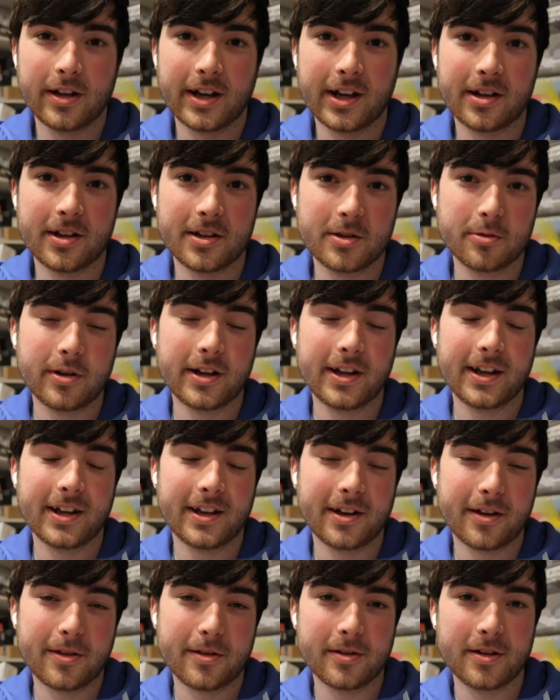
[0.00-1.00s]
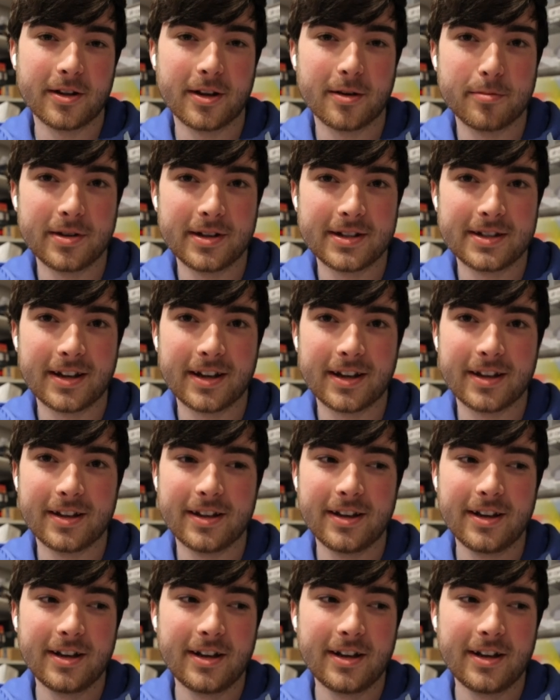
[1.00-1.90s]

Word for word: I got a 20 out of 30 on BSTAT